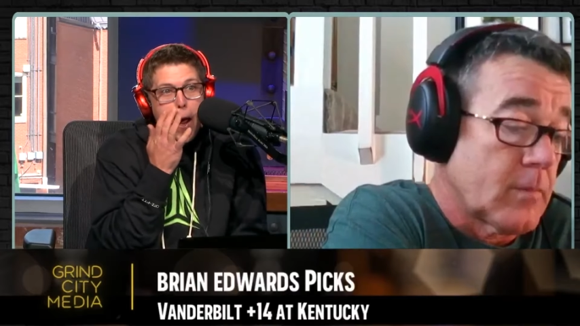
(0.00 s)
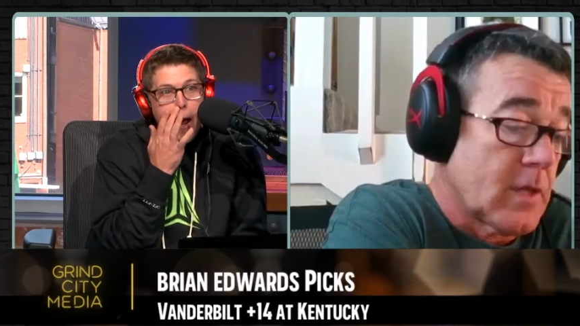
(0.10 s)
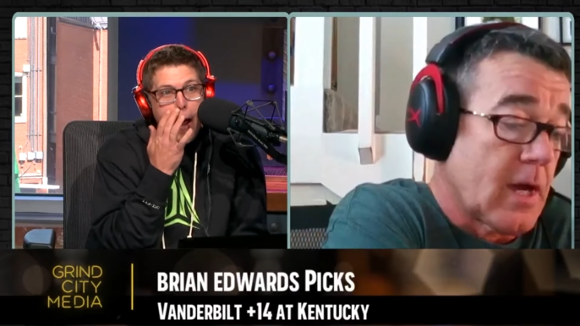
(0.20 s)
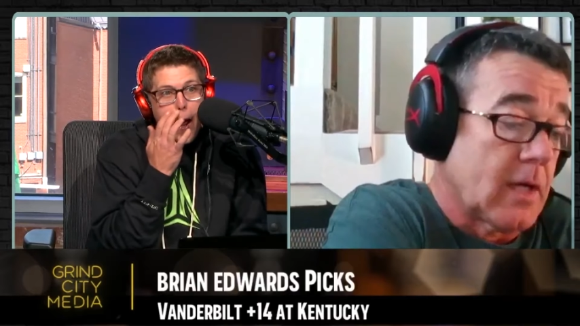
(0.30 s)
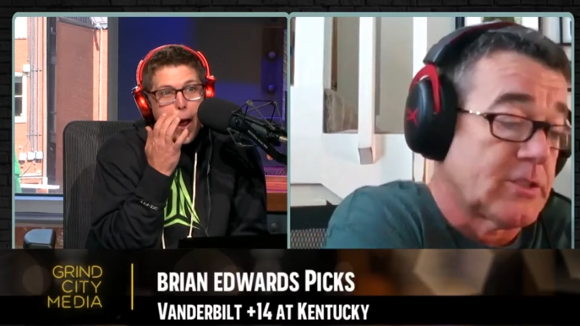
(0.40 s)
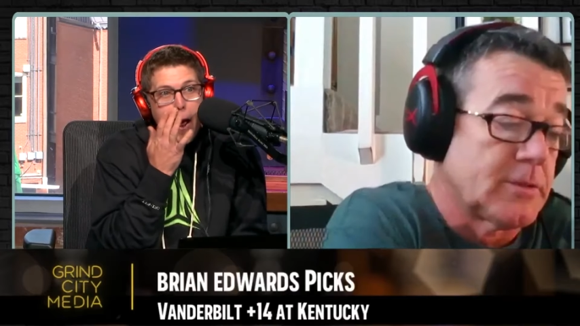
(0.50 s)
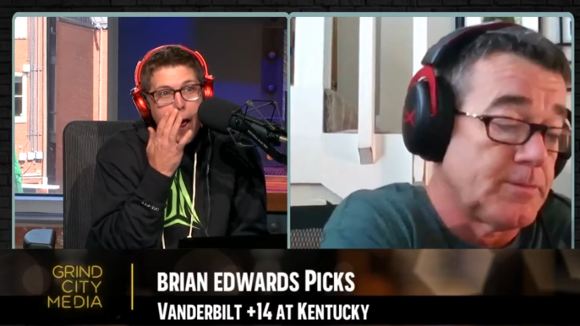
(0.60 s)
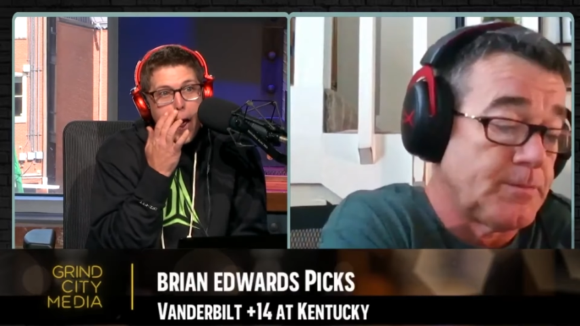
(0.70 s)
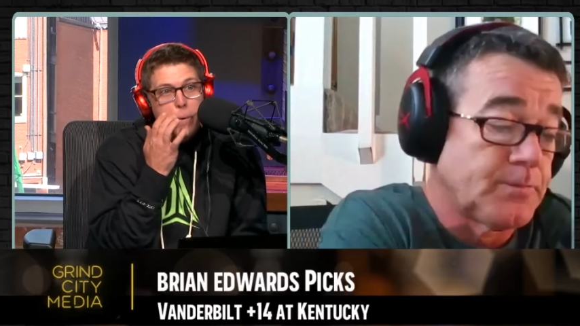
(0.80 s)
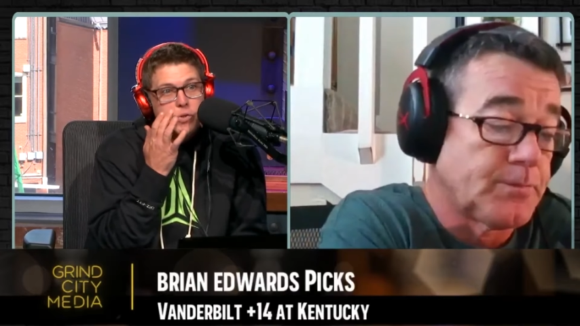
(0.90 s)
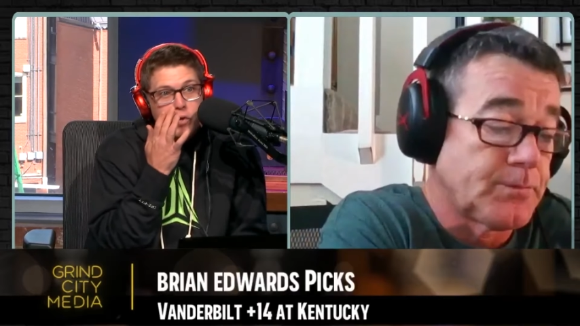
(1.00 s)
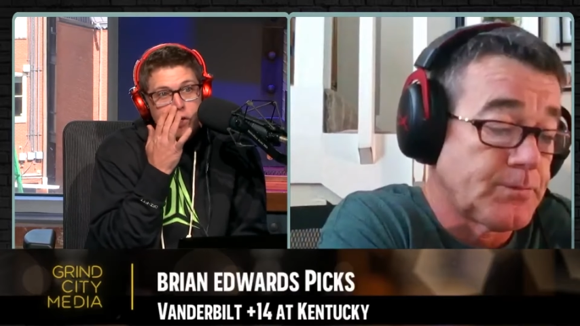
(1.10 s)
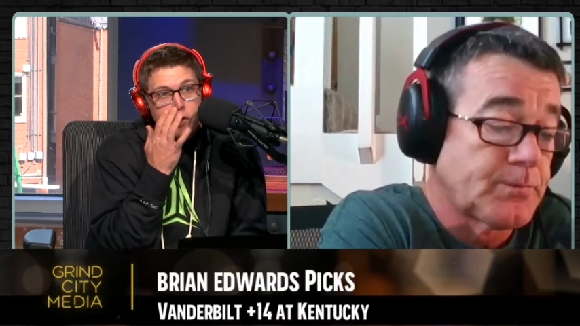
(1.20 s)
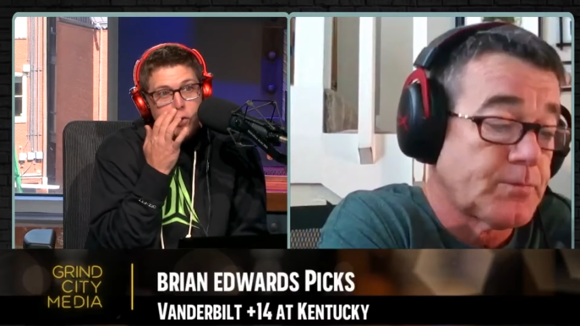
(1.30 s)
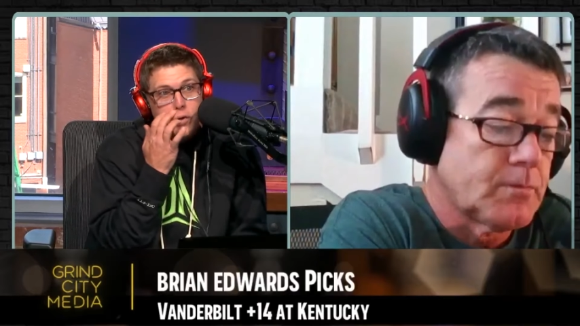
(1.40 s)
Speaker 1: Gotcha. I was
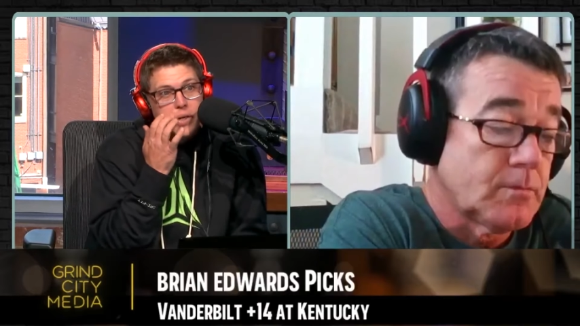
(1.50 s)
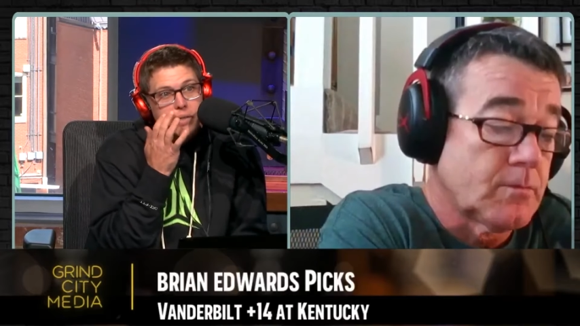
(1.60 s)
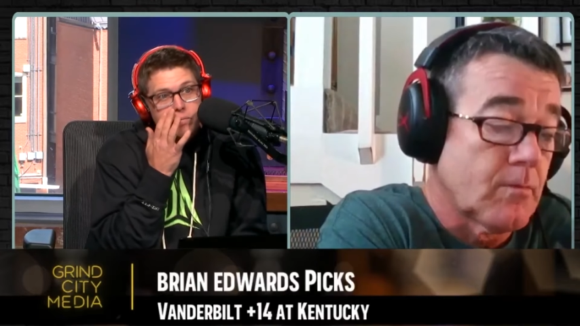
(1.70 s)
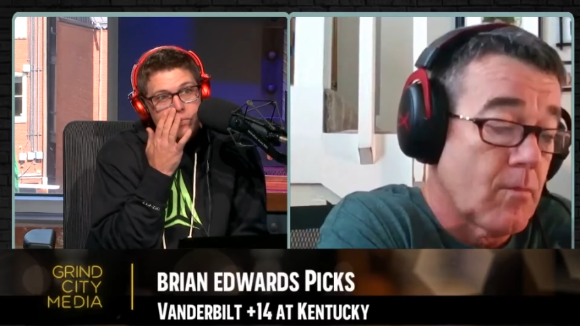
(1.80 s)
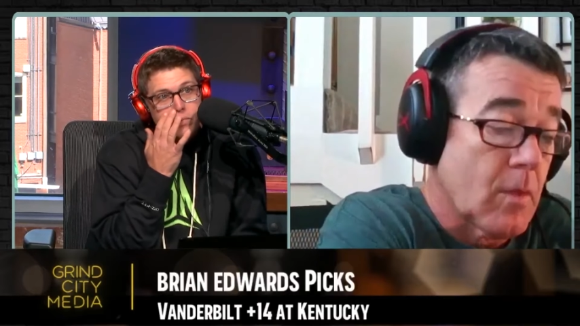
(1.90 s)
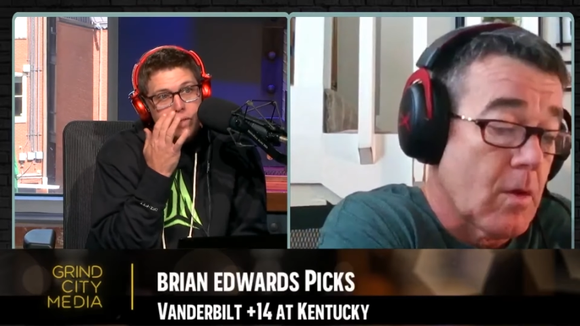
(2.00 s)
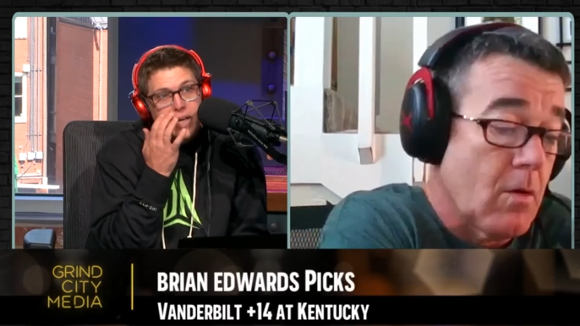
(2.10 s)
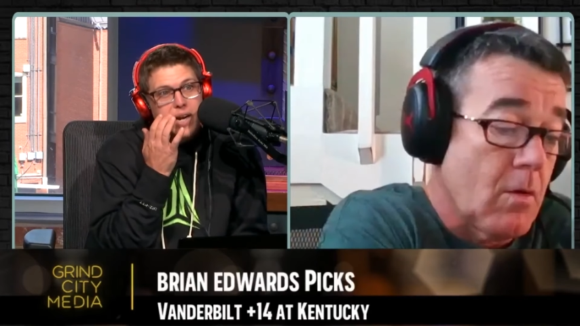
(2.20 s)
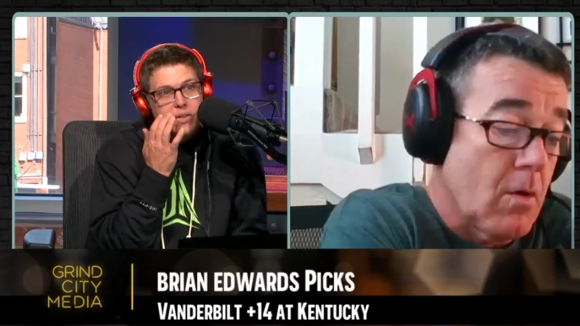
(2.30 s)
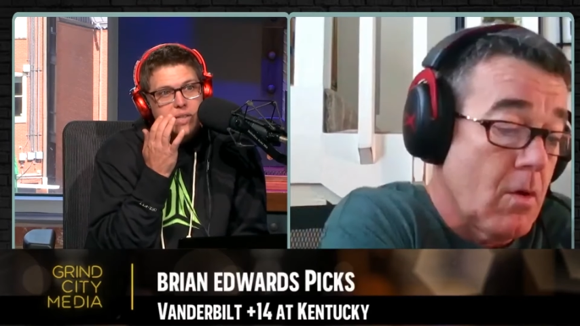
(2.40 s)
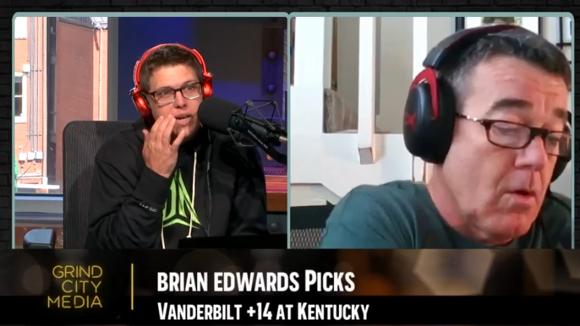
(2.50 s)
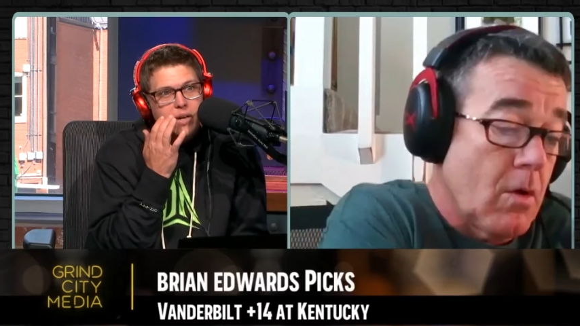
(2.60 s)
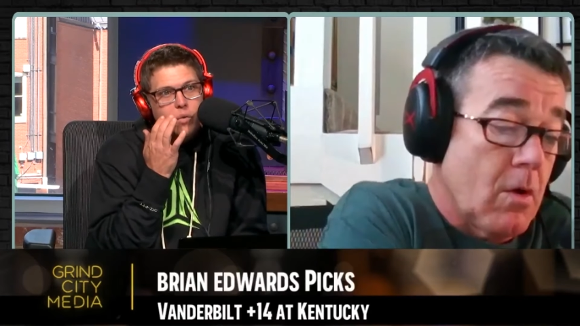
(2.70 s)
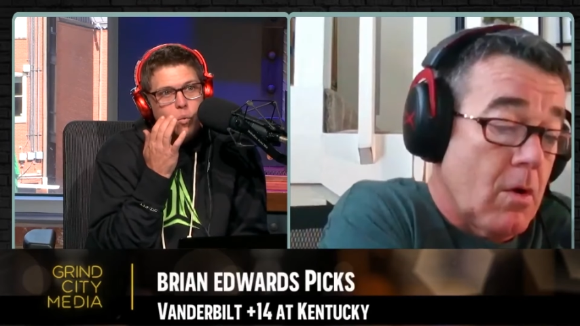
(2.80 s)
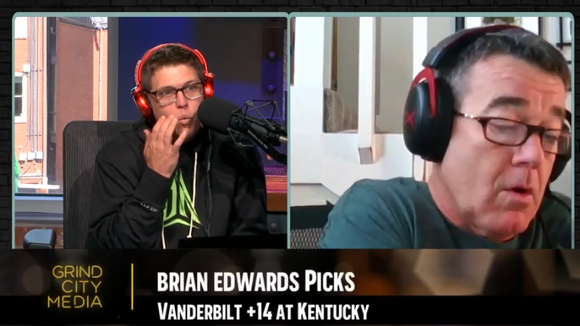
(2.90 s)
reading through it and I was
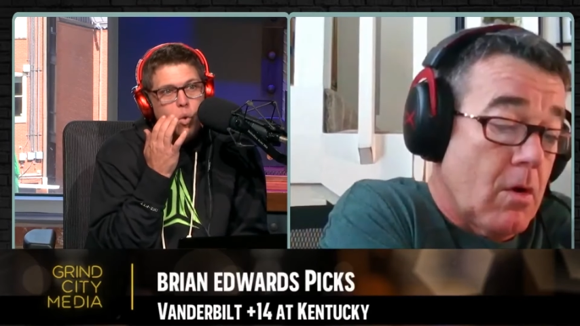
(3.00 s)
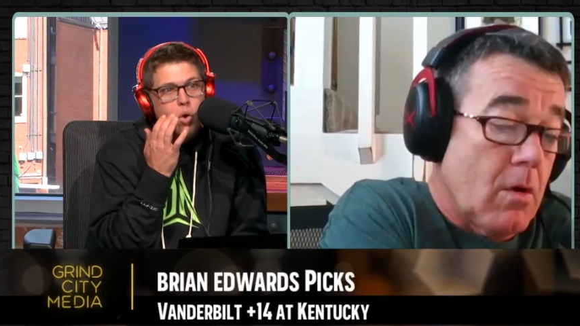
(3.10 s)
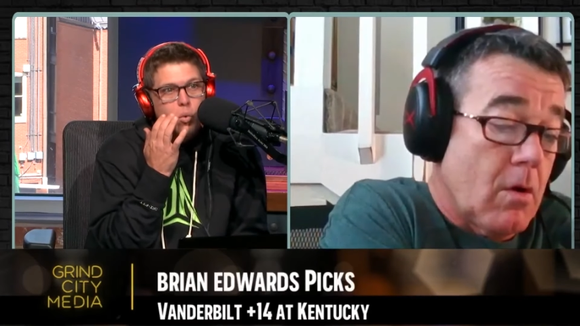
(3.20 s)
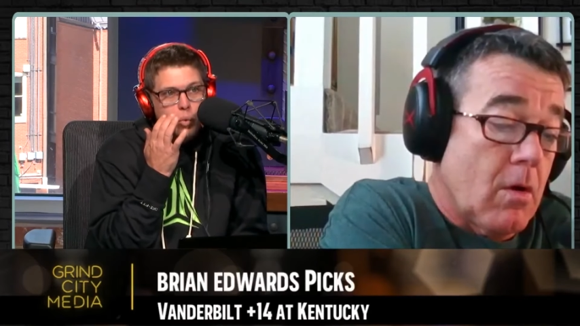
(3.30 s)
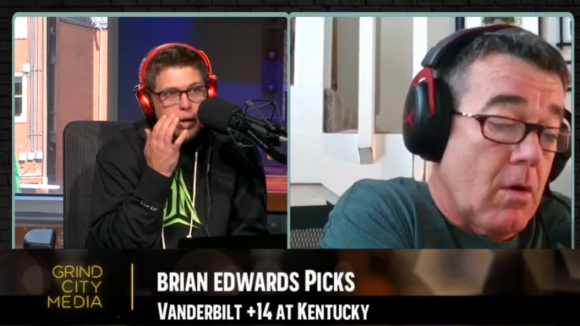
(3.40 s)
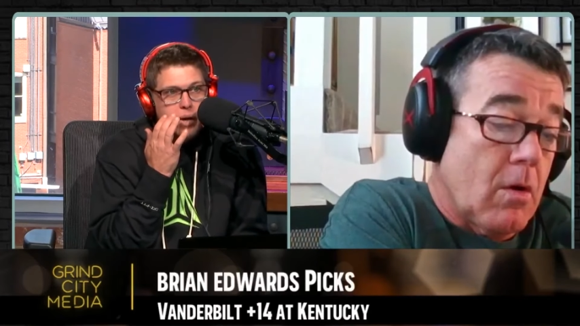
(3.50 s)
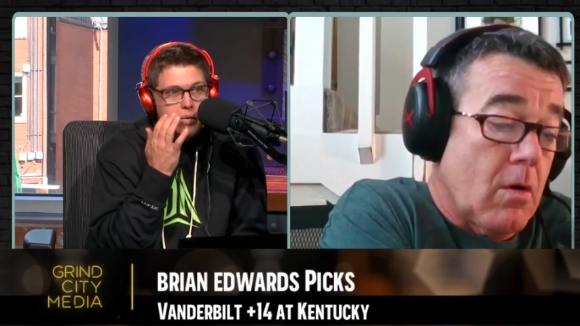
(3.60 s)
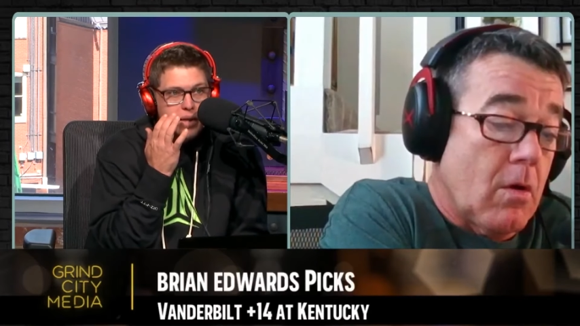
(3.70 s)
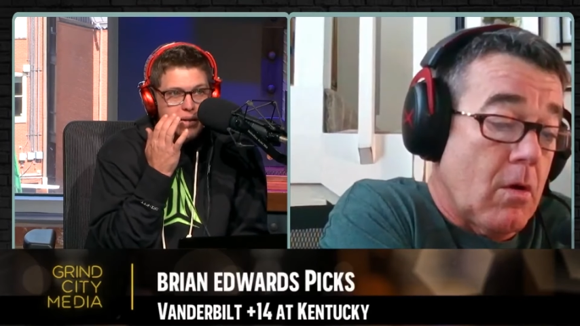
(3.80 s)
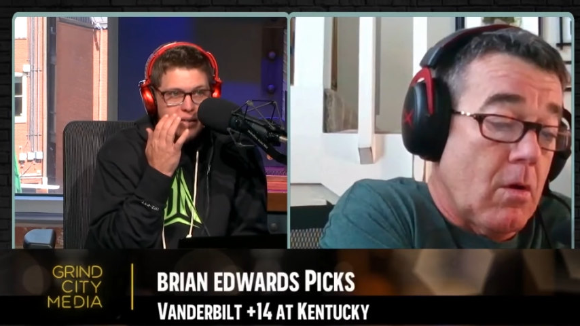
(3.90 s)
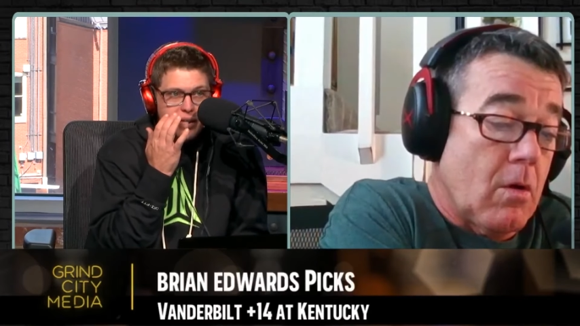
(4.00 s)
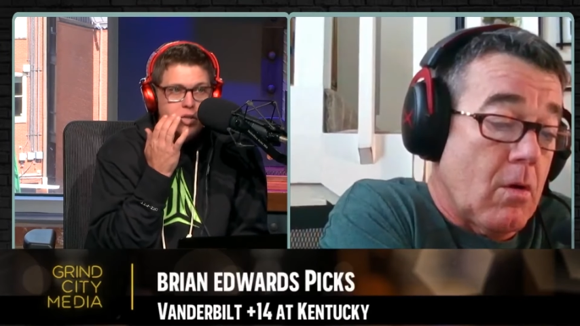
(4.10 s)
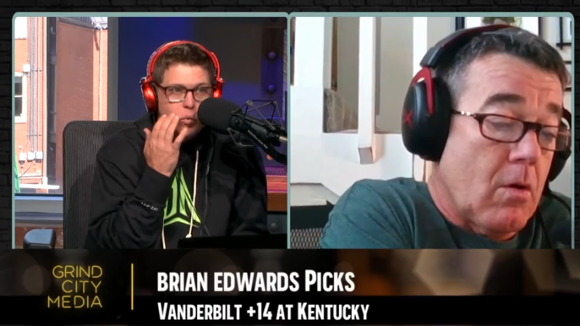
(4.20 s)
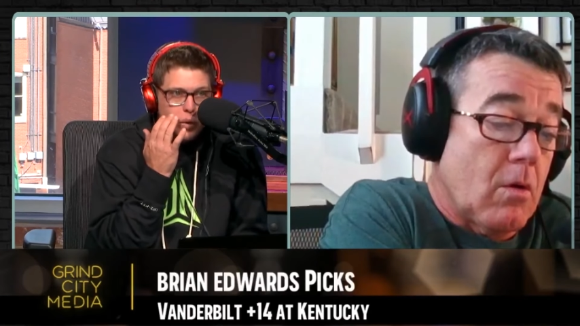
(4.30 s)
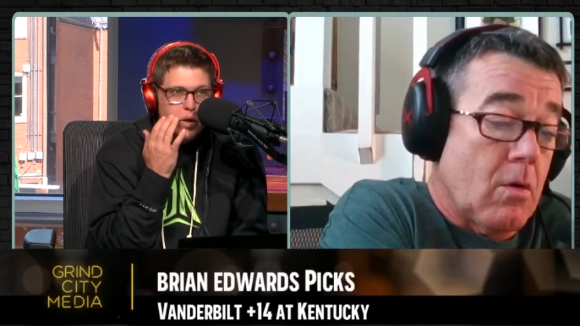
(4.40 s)
like, "Whoa, now that,
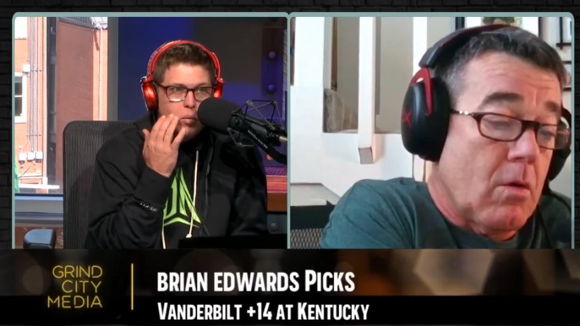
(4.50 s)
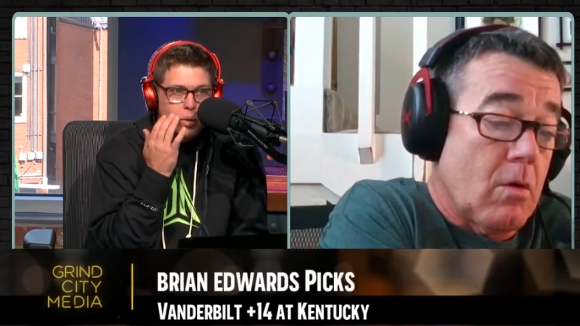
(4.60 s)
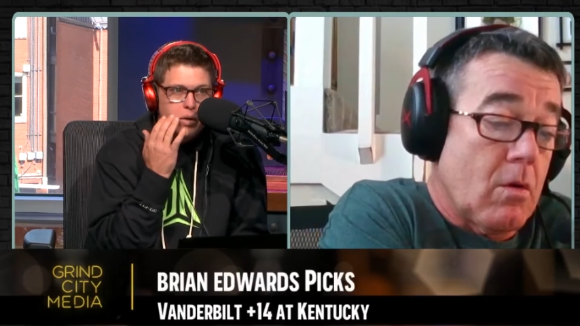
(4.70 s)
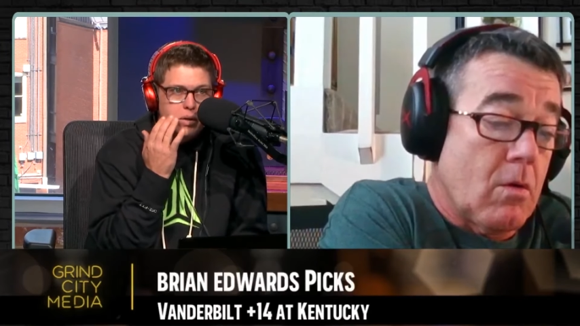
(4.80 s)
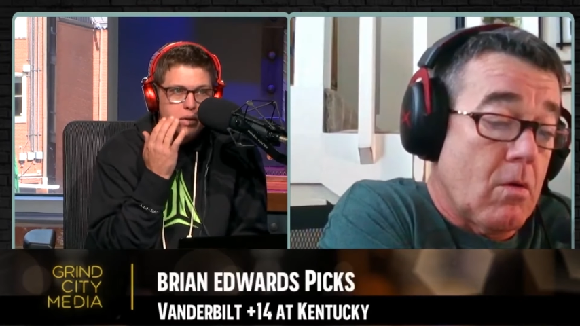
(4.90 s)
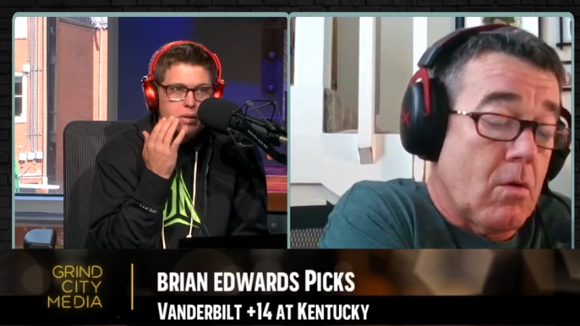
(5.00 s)
that's a real one.